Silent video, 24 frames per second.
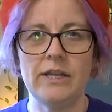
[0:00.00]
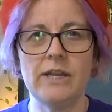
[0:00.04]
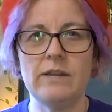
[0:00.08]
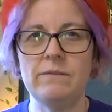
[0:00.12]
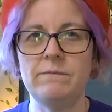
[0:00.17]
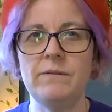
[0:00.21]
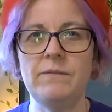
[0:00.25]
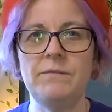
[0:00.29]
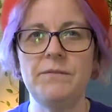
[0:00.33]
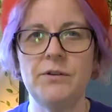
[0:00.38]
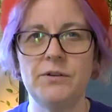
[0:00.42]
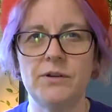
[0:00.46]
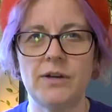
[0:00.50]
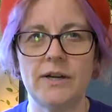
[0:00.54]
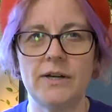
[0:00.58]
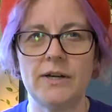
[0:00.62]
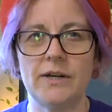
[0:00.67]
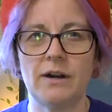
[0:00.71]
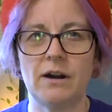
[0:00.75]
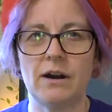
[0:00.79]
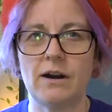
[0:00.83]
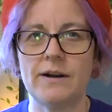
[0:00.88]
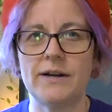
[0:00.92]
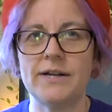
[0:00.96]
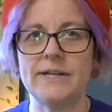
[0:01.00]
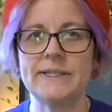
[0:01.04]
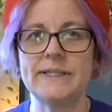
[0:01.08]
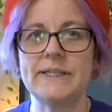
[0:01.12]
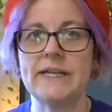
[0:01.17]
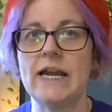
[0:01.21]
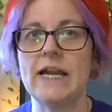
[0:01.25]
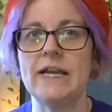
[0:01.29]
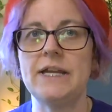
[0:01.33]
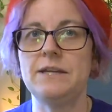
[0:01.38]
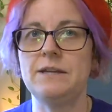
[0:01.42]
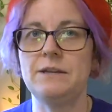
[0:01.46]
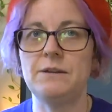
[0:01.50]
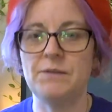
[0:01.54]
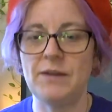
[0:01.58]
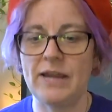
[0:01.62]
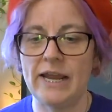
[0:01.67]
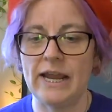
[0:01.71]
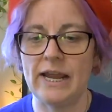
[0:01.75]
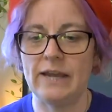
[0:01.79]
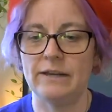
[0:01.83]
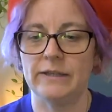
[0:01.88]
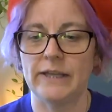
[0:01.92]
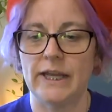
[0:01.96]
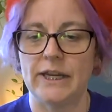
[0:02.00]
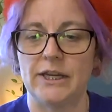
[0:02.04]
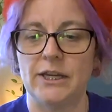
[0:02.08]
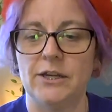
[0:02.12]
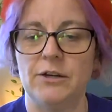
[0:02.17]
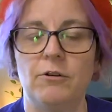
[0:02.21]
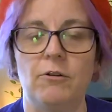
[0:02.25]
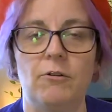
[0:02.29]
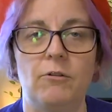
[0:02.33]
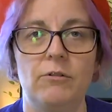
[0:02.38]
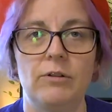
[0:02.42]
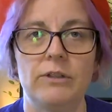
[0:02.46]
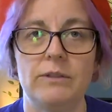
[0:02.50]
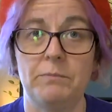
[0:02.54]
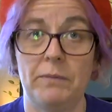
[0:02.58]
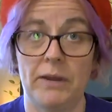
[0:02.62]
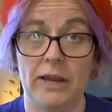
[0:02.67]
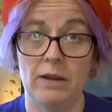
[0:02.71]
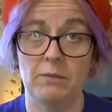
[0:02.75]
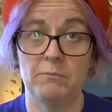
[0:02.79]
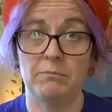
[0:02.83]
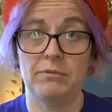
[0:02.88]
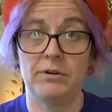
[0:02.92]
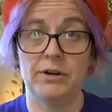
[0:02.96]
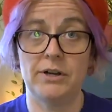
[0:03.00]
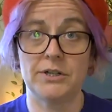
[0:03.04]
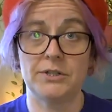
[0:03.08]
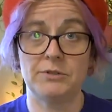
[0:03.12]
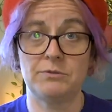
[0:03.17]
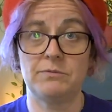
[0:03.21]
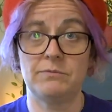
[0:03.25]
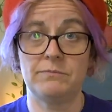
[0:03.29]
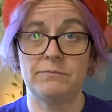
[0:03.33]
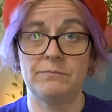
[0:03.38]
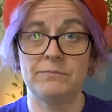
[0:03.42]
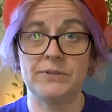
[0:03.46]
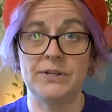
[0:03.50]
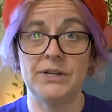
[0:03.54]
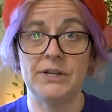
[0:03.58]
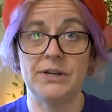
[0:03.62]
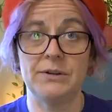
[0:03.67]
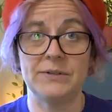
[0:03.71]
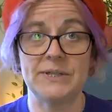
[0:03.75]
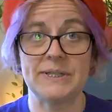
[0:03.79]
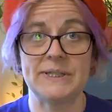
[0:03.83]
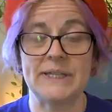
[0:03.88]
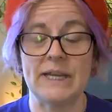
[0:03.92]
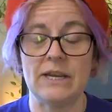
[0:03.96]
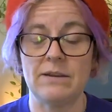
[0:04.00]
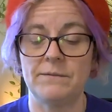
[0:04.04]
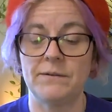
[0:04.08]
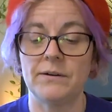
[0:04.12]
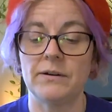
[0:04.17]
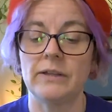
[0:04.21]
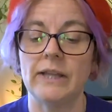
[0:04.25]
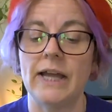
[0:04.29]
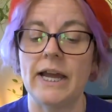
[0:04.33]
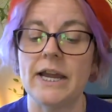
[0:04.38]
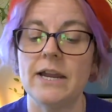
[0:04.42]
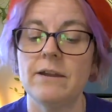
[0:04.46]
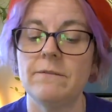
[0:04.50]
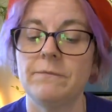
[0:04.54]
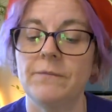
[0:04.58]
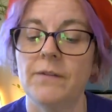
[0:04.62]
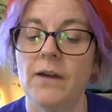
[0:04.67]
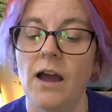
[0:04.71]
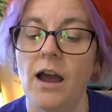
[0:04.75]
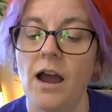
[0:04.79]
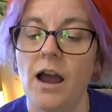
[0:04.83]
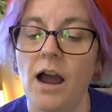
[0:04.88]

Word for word: Even if you're not an artist and you can't like you know hold a paintbrush, you know to save your life,